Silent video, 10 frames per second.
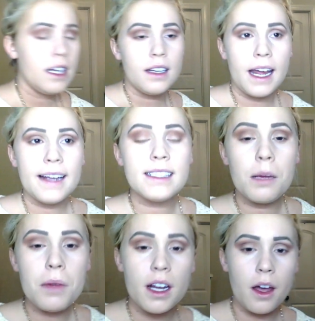Next,
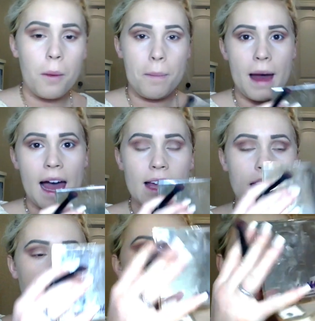I'm going to go back
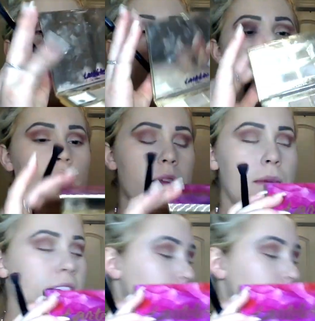in with my